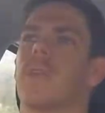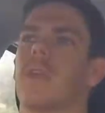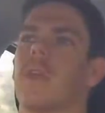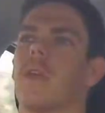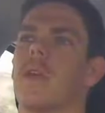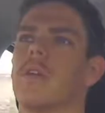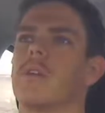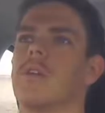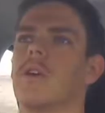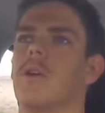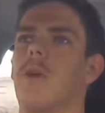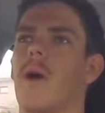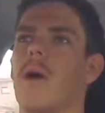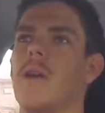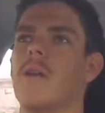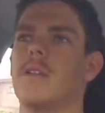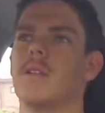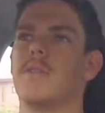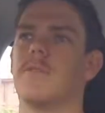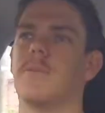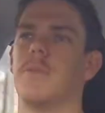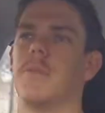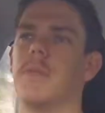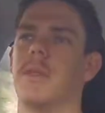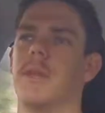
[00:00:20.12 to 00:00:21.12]
So it
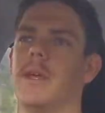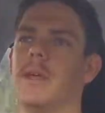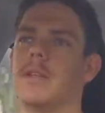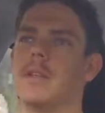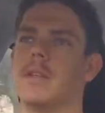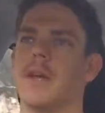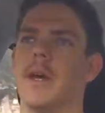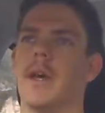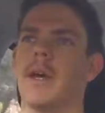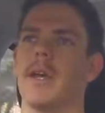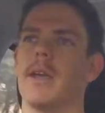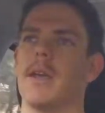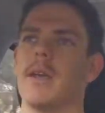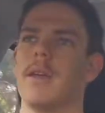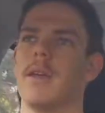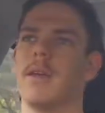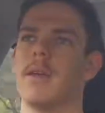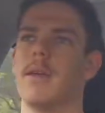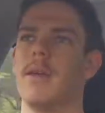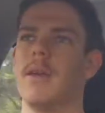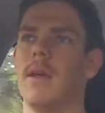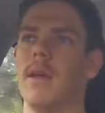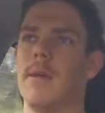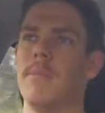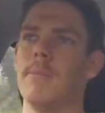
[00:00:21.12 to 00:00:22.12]
ranges from things like
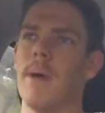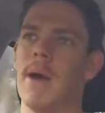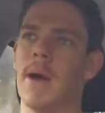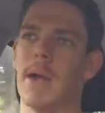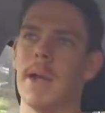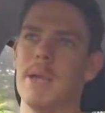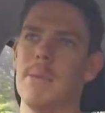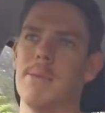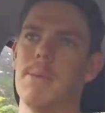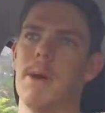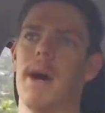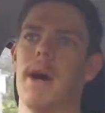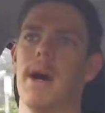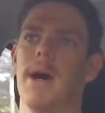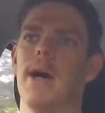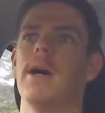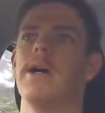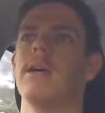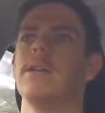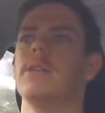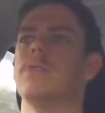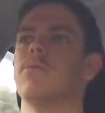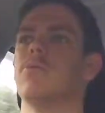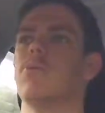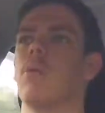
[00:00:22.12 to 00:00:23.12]
monkey
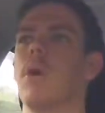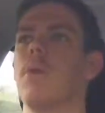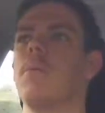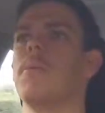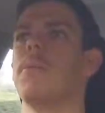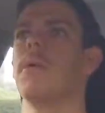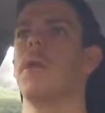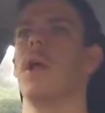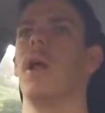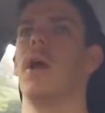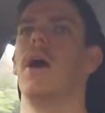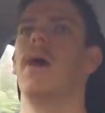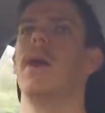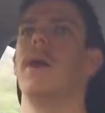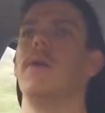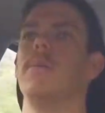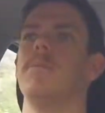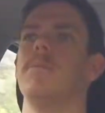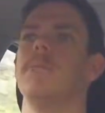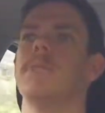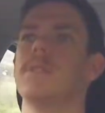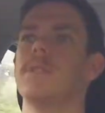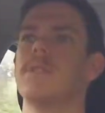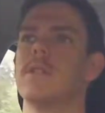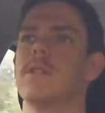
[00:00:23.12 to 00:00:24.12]
bars, rope
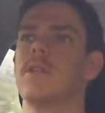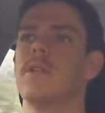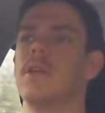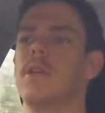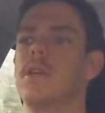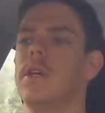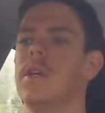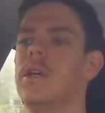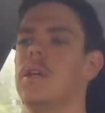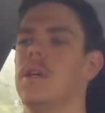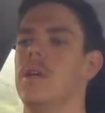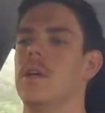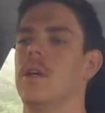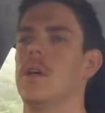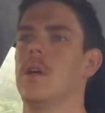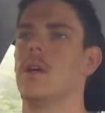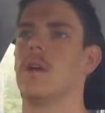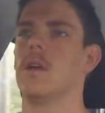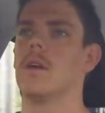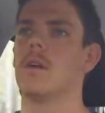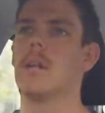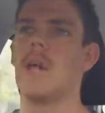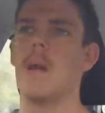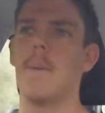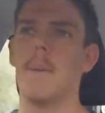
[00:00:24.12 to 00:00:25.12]
climbs,
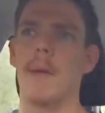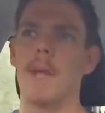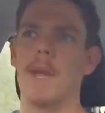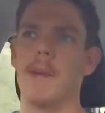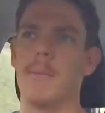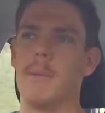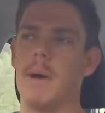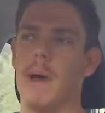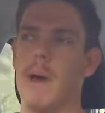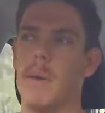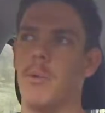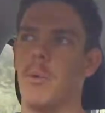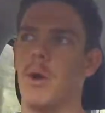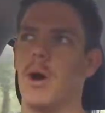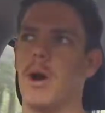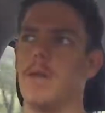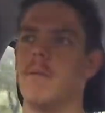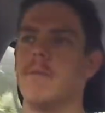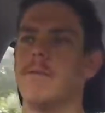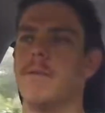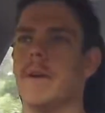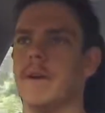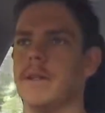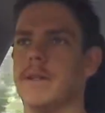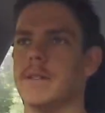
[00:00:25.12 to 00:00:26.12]
climbing under barbed wire
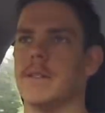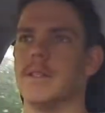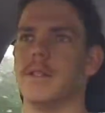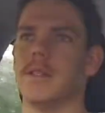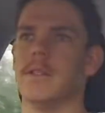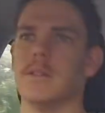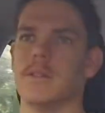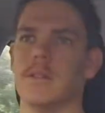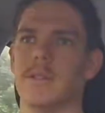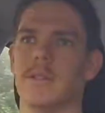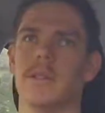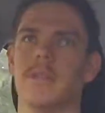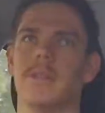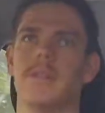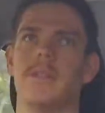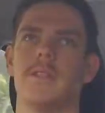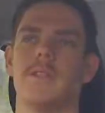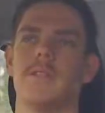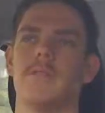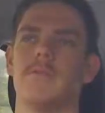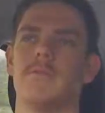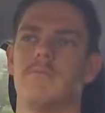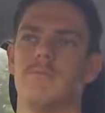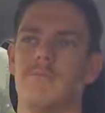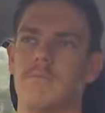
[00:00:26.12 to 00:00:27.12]

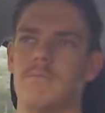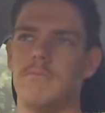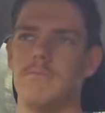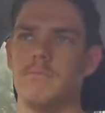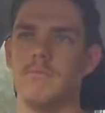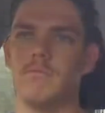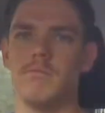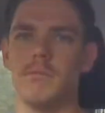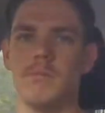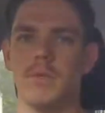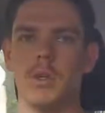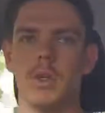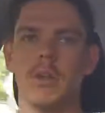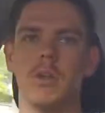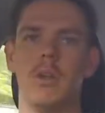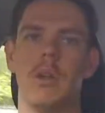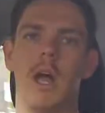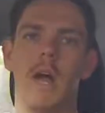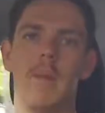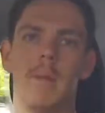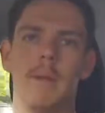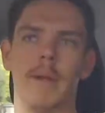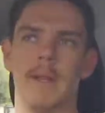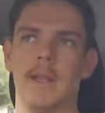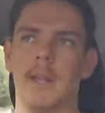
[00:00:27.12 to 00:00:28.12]
fences,
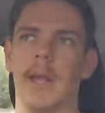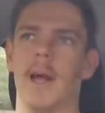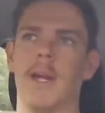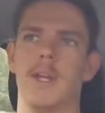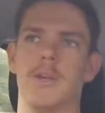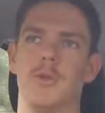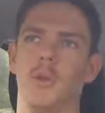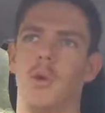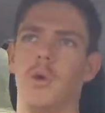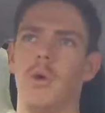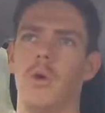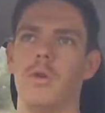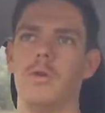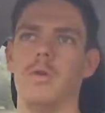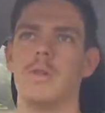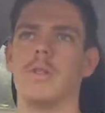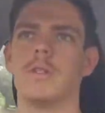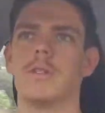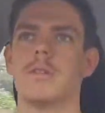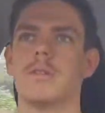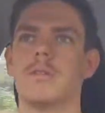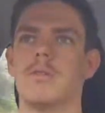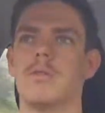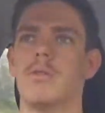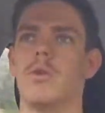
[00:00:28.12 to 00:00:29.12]
climbing large
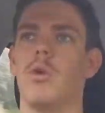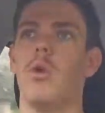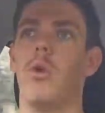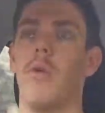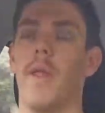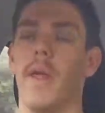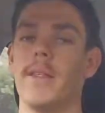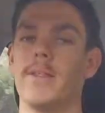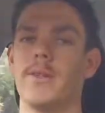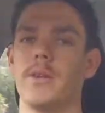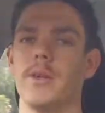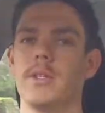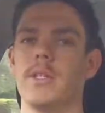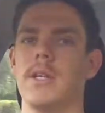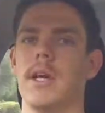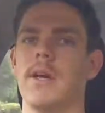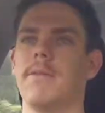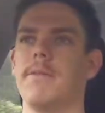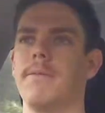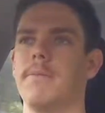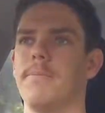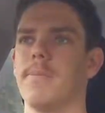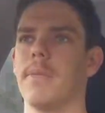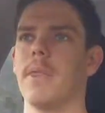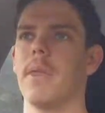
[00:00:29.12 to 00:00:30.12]
walls, all that sort of stuff,
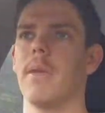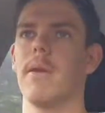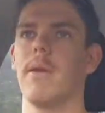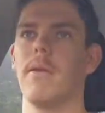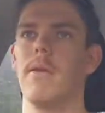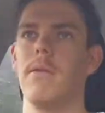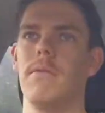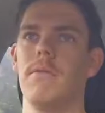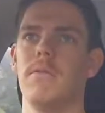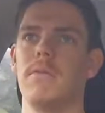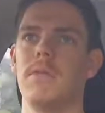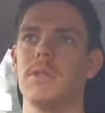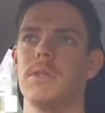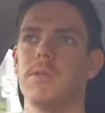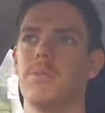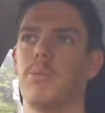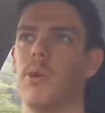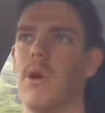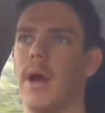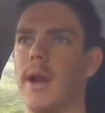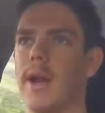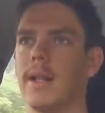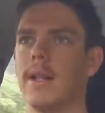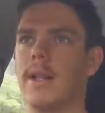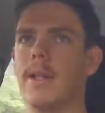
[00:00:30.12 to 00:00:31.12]

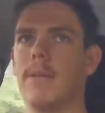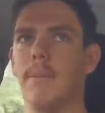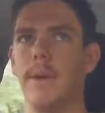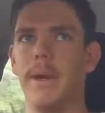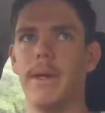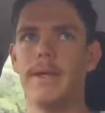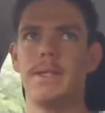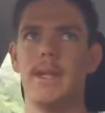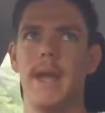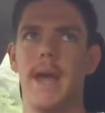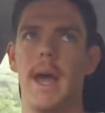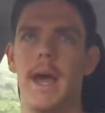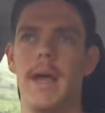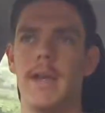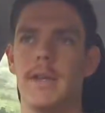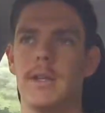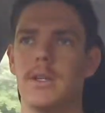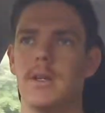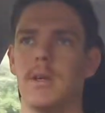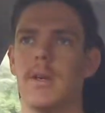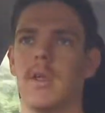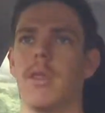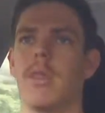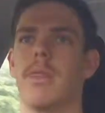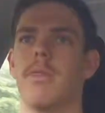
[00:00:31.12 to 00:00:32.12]
sporadically mixed out
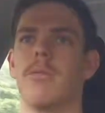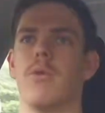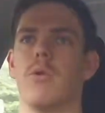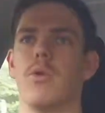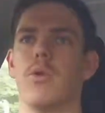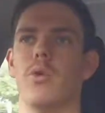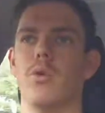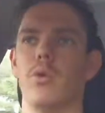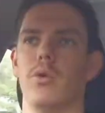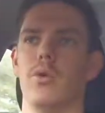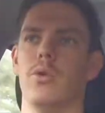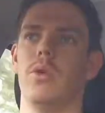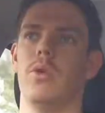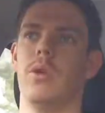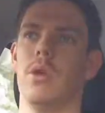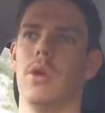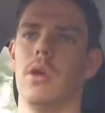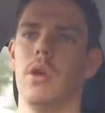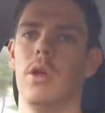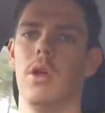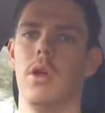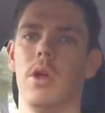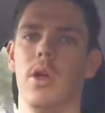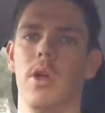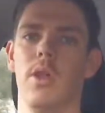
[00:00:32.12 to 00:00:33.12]
through
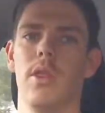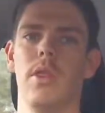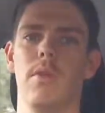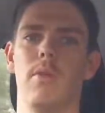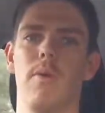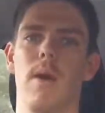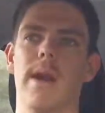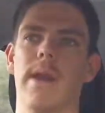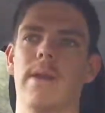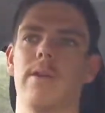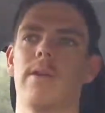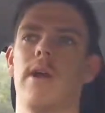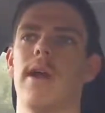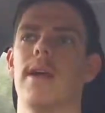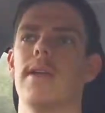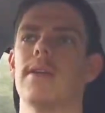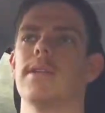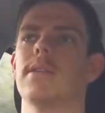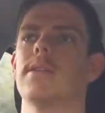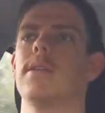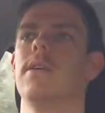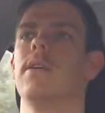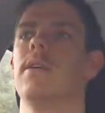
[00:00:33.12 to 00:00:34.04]
the running race.